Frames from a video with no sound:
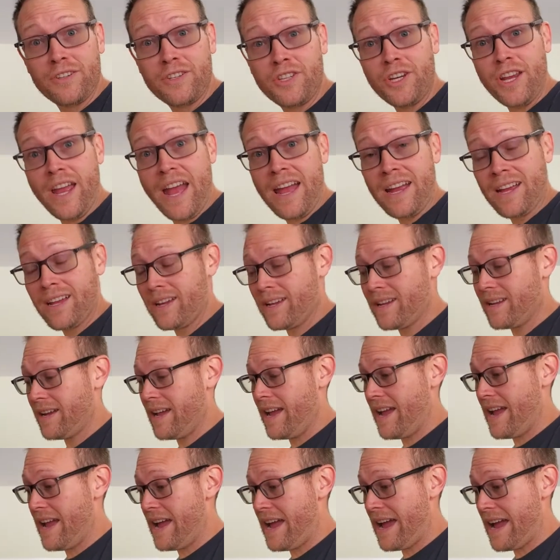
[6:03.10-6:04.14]
check,
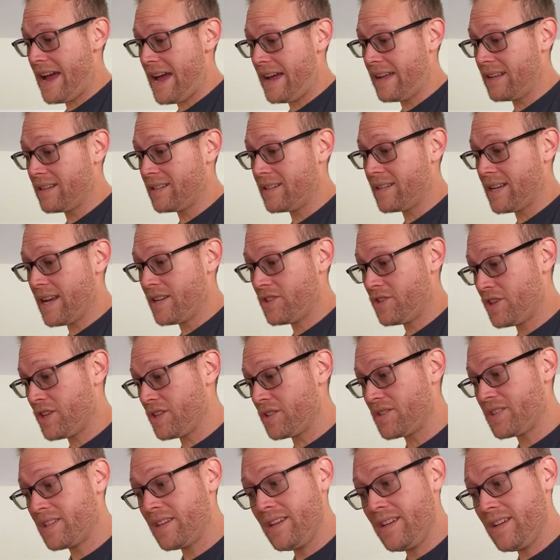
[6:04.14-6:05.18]
and as you can
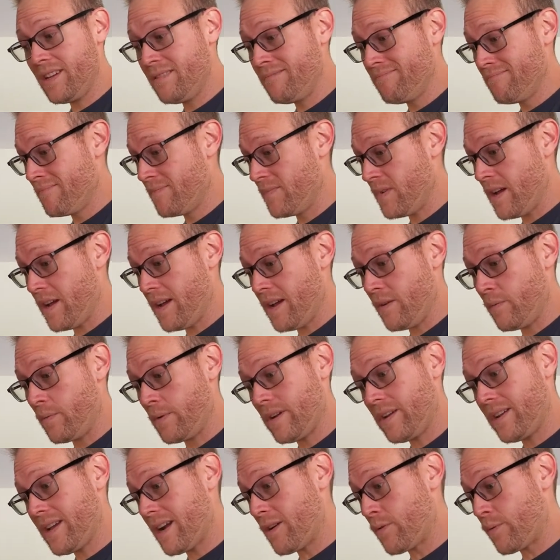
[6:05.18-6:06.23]
see, we
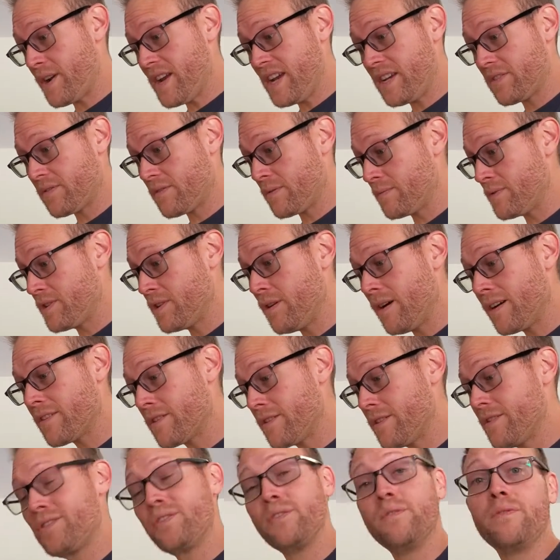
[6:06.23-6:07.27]
got a range from 200
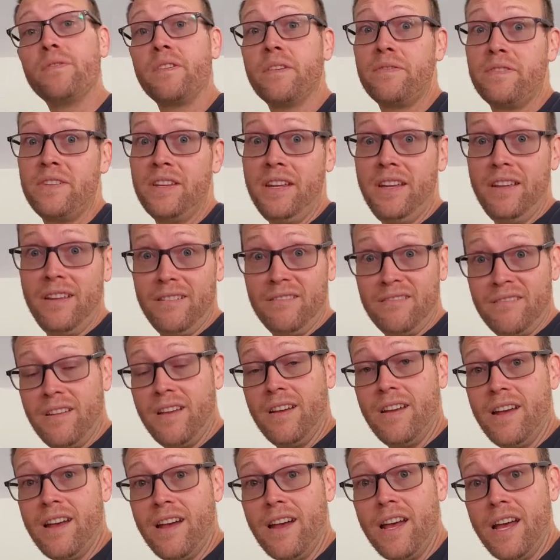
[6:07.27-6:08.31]
to 215,
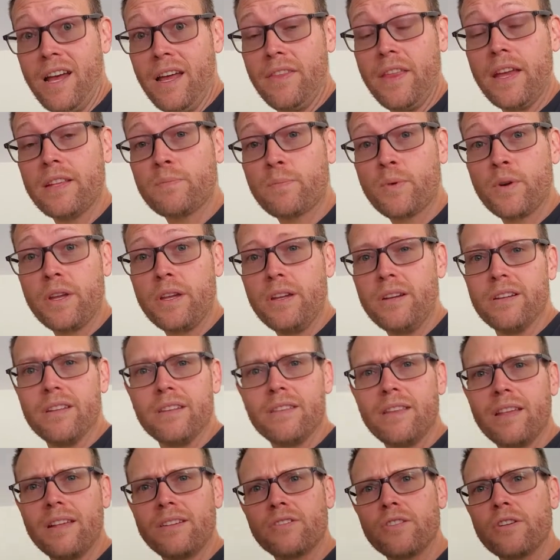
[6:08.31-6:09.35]
and that's pretty good.
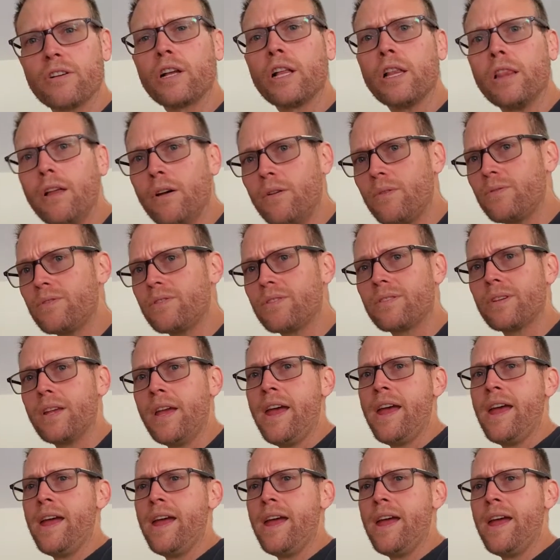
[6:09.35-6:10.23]
Things are close.